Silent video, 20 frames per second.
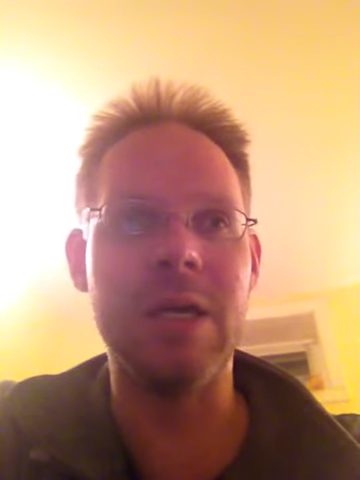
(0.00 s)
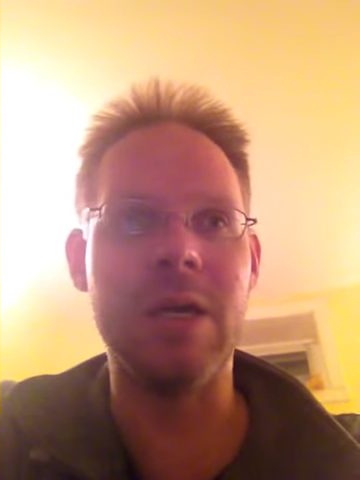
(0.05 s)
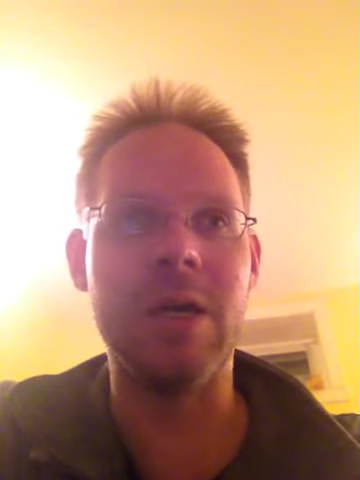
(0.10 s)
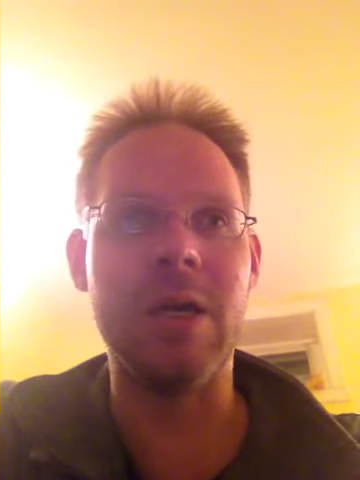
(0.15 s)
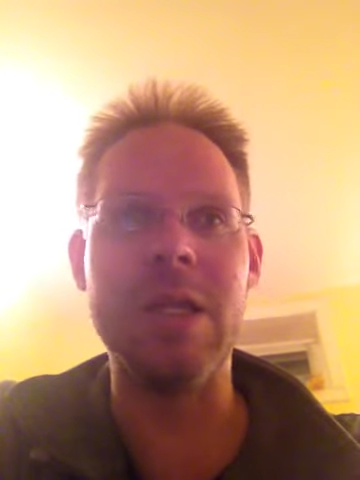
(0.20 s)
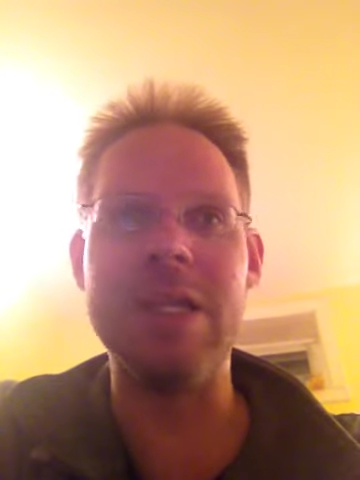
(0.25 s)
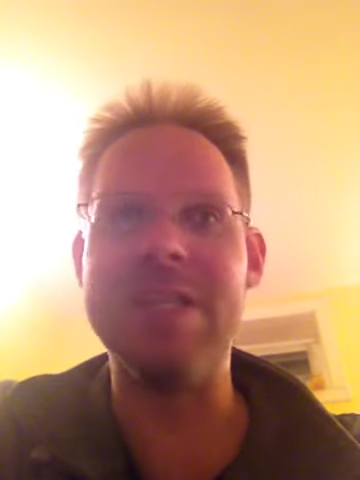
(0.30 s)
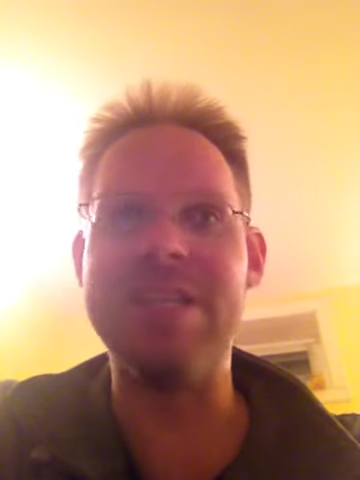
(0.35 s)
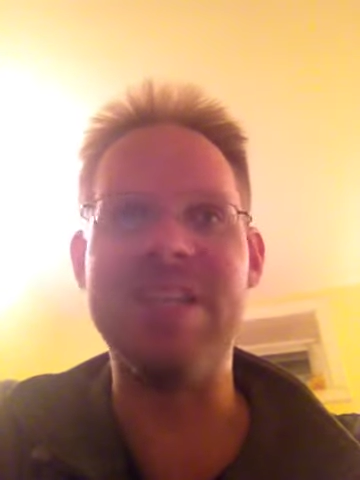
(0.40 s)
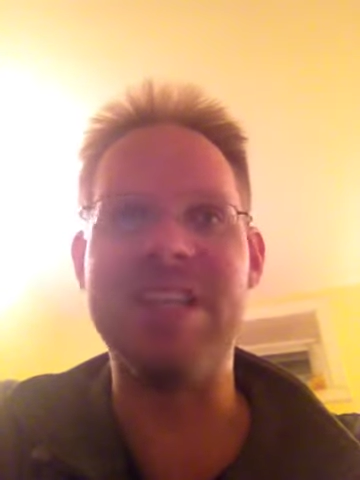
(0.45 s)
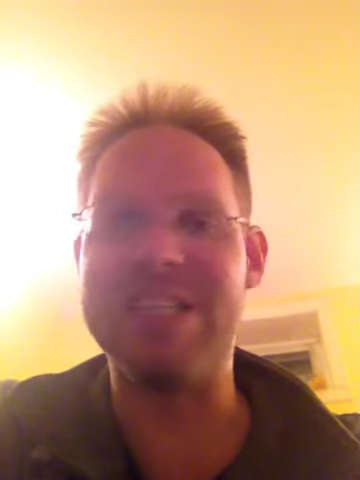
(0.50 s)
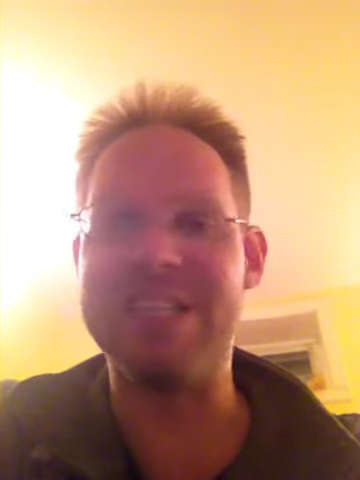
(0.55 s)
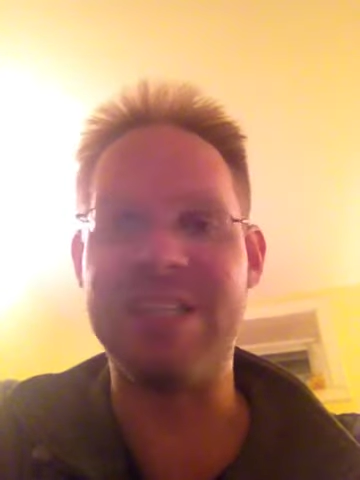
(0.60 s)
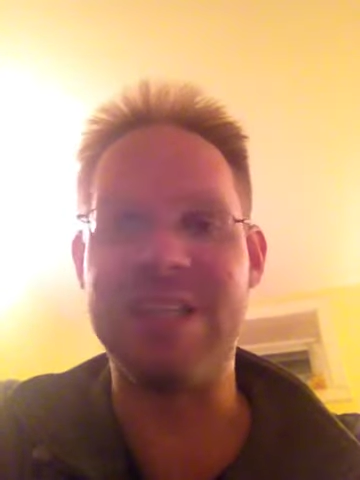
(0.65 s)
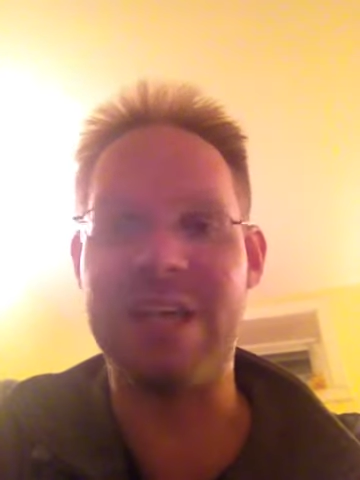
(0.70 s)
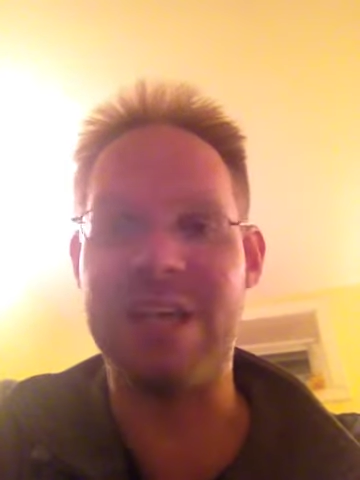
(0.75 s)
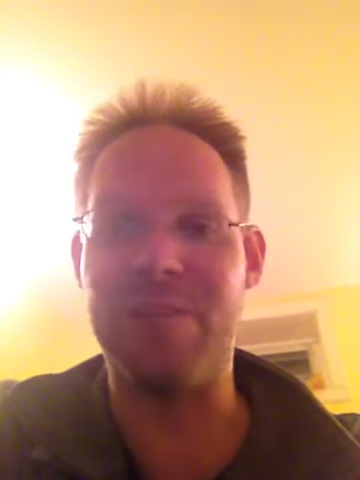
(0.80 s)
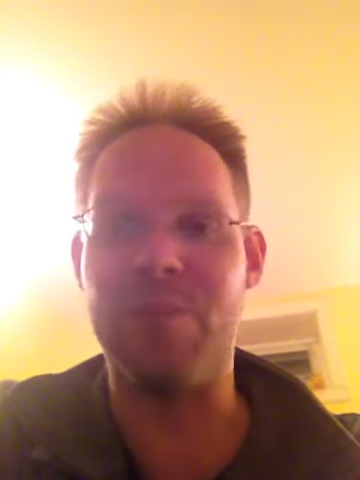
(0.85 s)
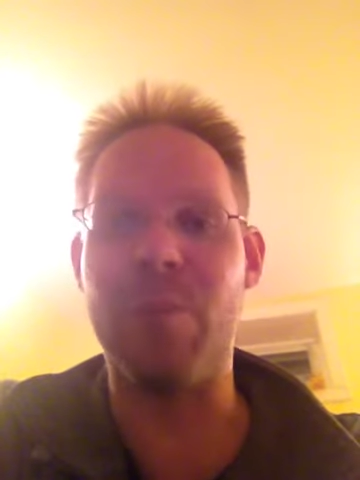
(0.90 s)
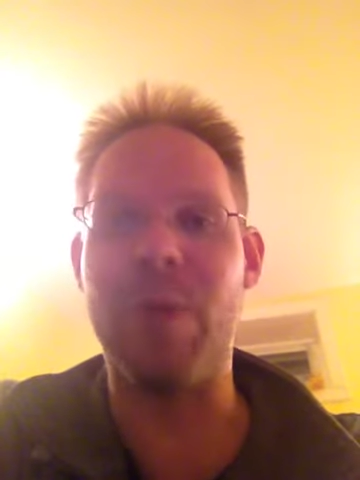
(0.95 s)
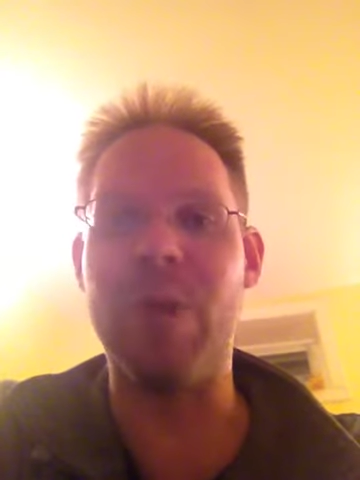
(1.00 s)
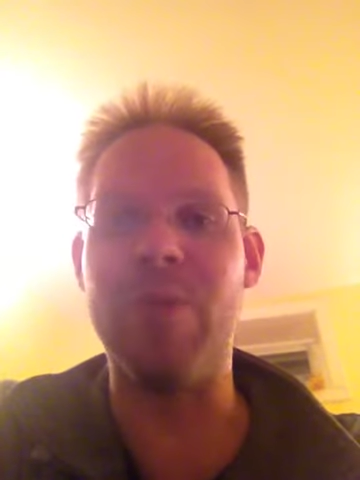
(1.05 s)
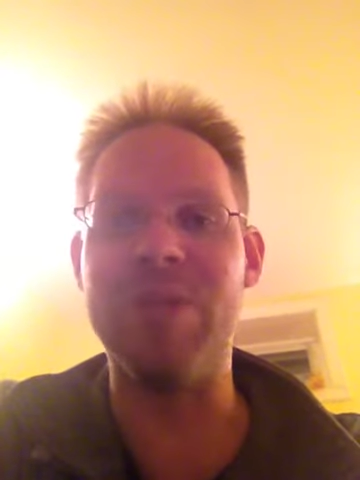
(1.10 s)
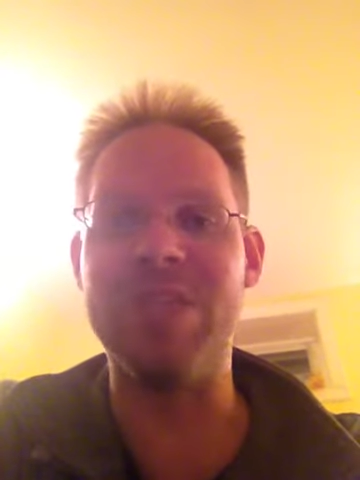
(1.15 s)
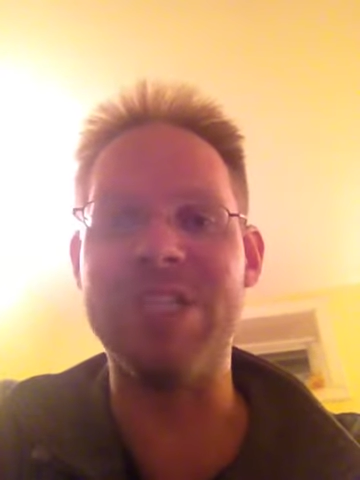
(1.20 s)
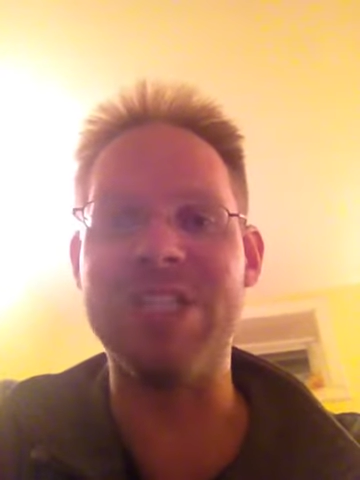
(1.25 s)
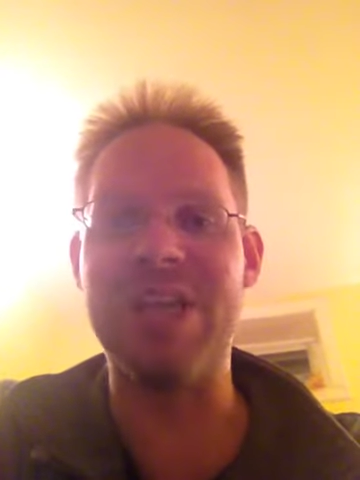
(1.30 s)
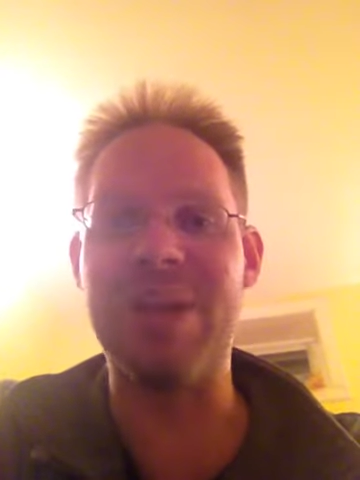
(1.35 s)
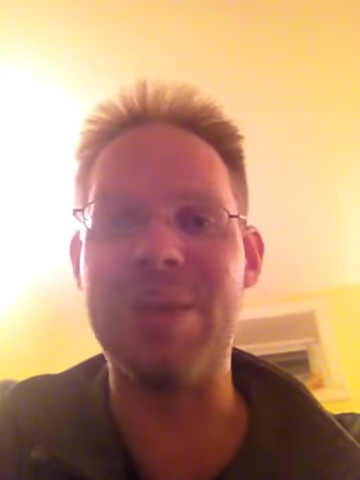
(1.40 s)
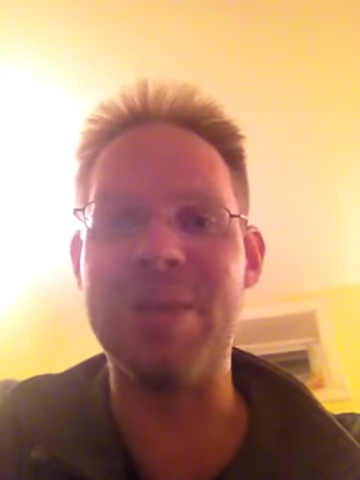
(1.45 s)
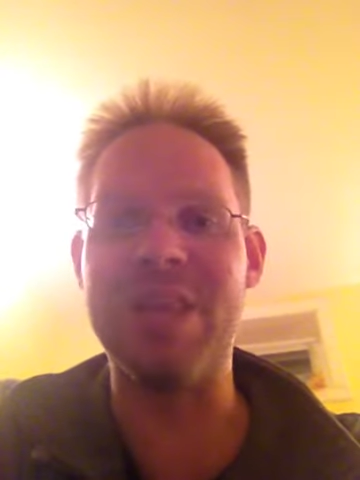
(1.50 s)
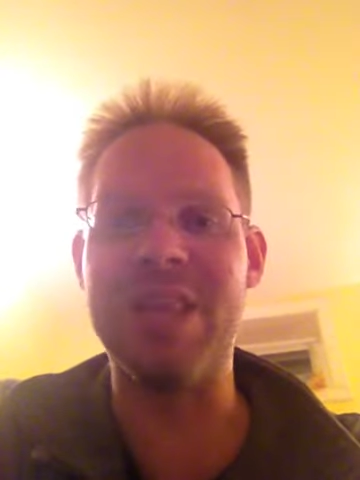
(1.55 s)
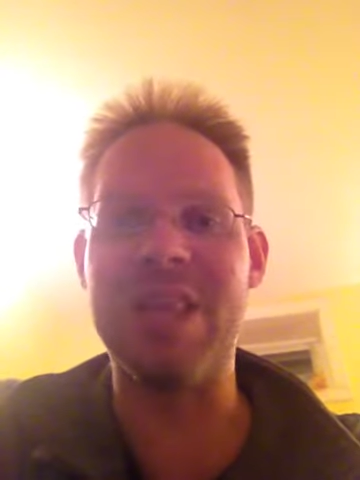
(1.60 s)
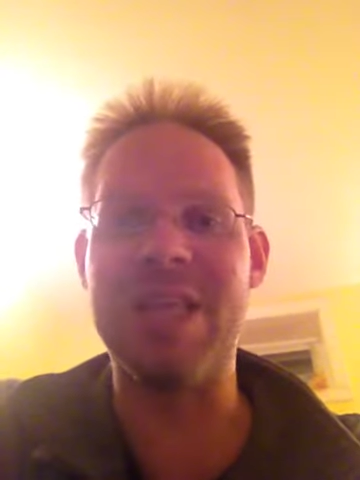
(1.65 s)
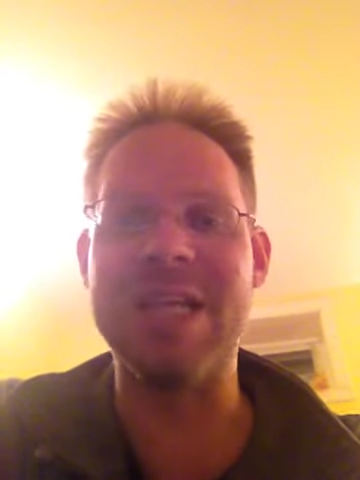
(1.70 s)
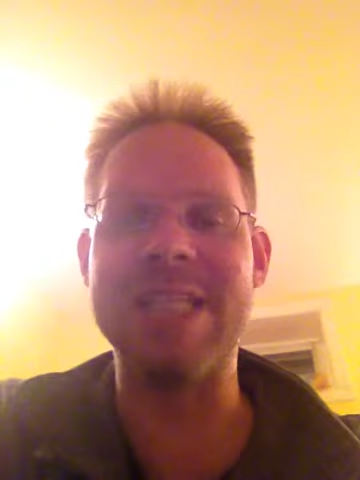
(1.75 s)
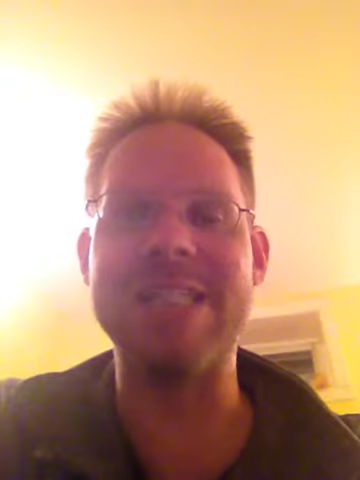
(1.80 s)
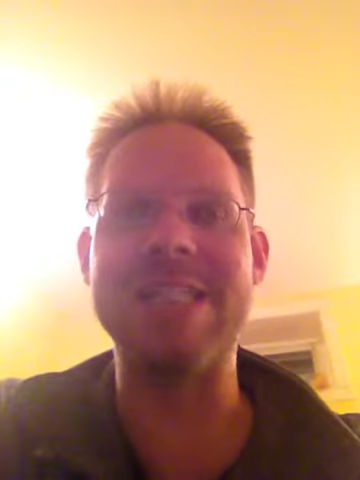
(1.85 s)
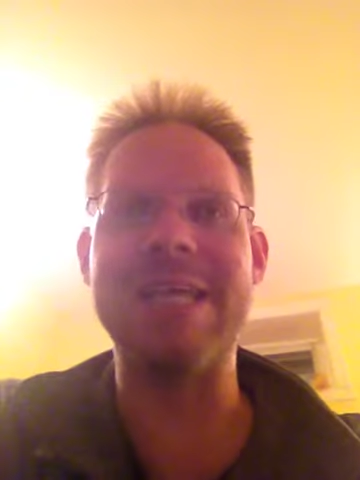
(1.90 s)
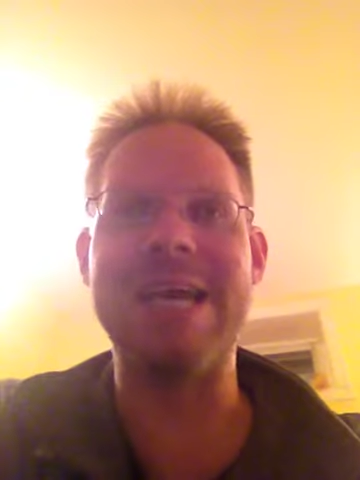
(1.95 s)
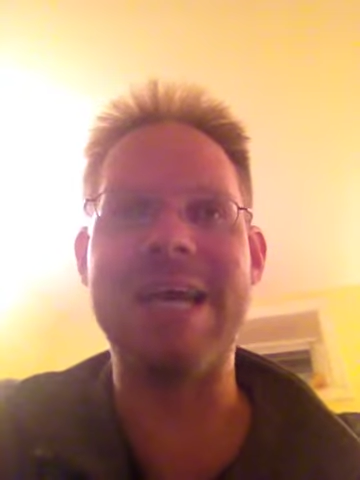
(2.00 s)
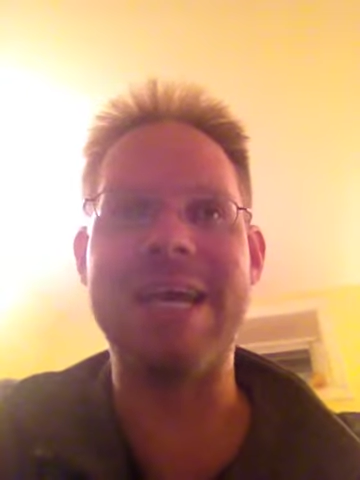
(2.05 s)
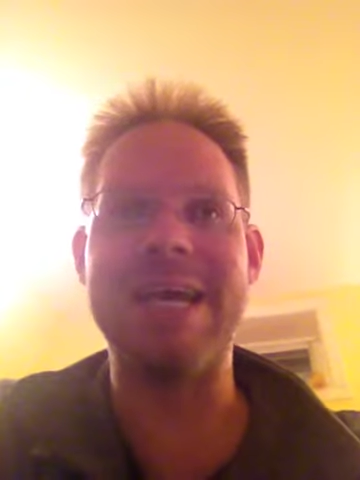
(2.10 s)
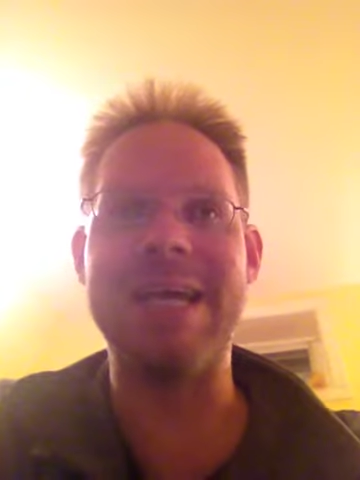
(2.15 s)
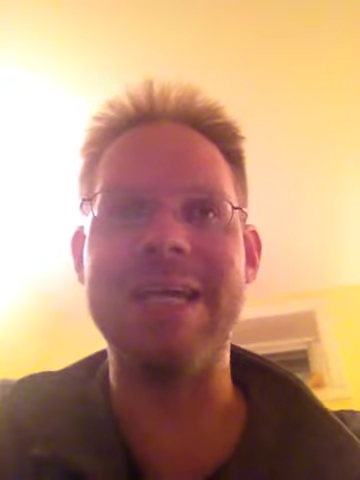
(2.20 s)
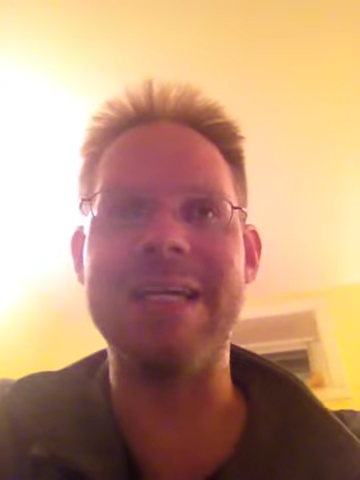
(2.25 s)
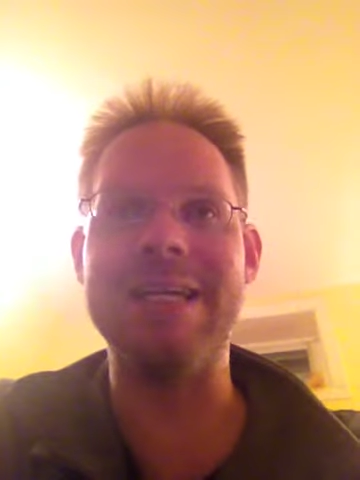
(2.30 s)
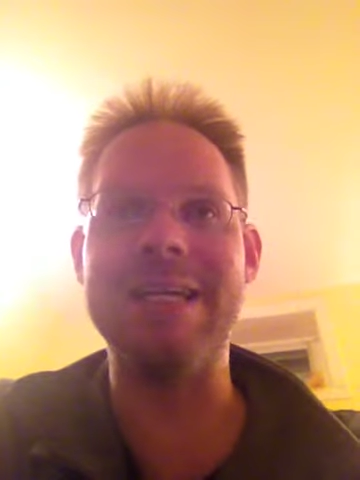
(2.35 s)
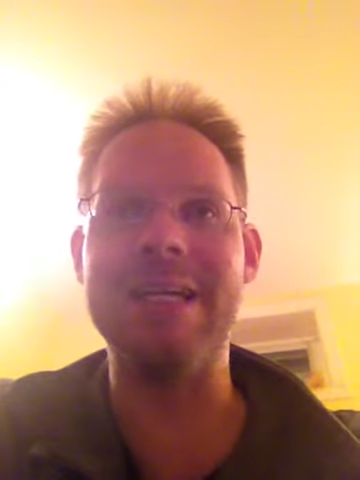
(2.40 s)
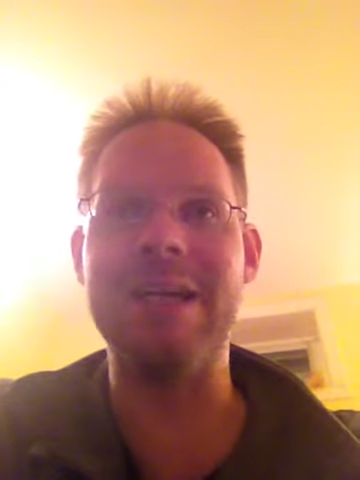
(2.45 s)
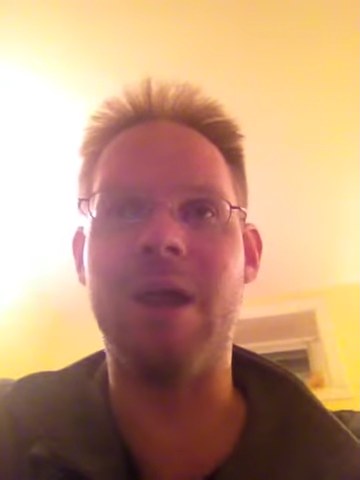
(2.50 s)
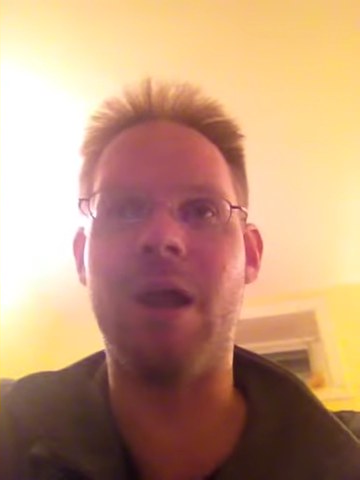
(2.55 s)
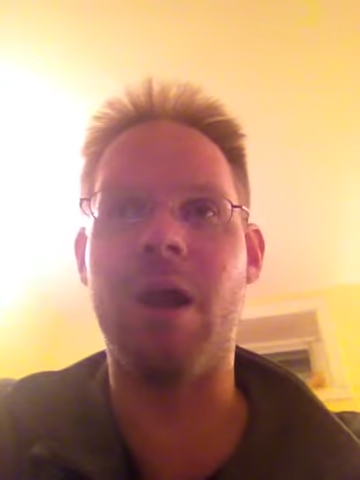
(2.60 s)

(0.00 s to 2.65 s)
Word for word: uh, let's and by recently I mean the last decade,